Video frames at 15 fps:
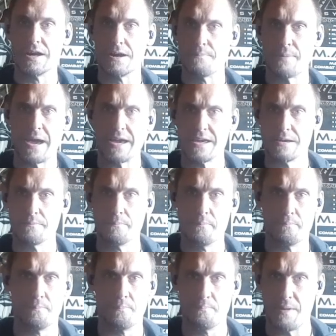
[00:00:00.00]
packing
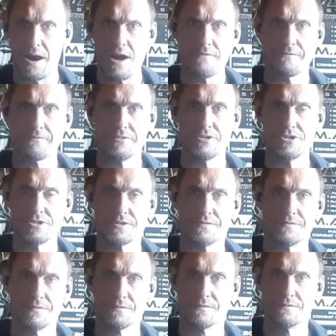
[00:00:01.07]
bar fridges
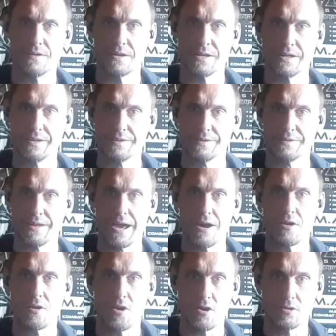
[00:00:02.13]
for fucking
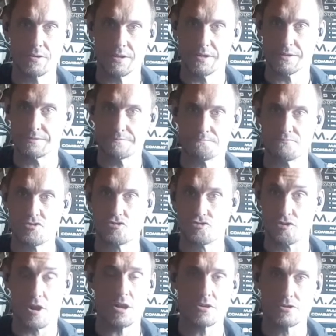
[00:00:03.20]
alcoholic
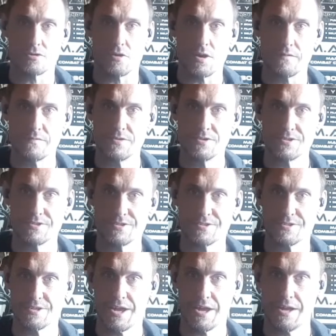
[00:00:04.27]
truck
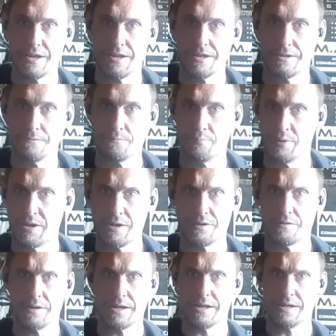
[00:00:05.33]
drivers, and being
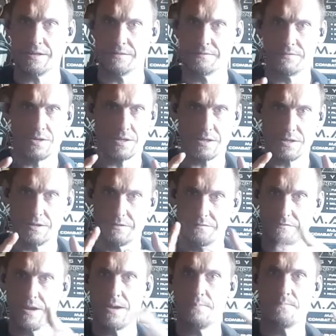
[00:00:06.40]
around fucking
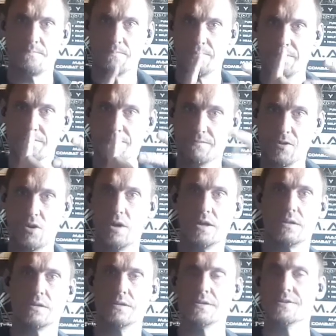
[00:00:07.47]
rape and
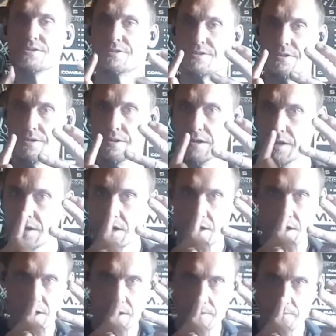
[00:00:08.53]
violence and
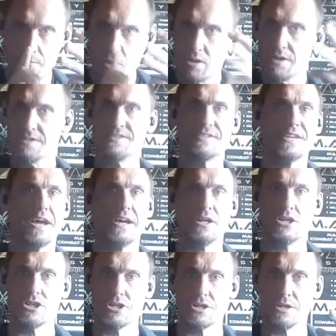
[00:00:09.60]

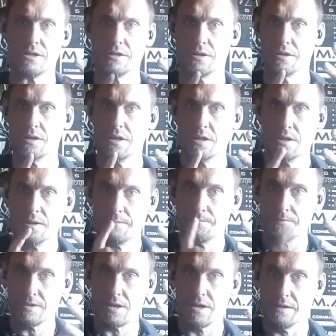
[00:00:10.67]
molestation,
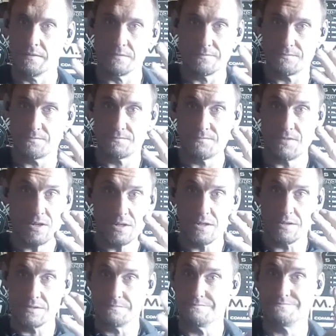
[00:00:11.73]

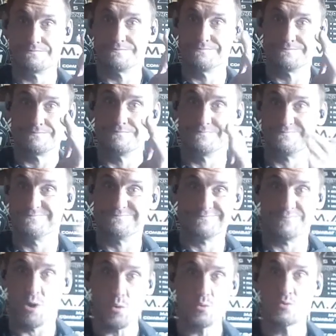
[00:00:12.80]
fucking
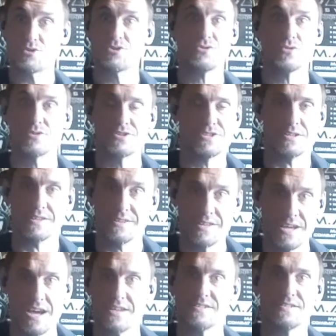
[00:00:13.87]
all sorts of
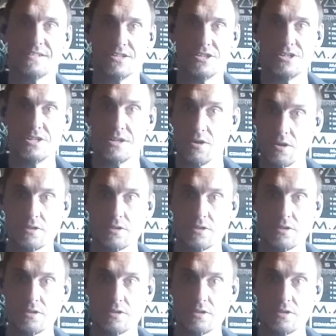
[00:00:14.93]
nasty shit. I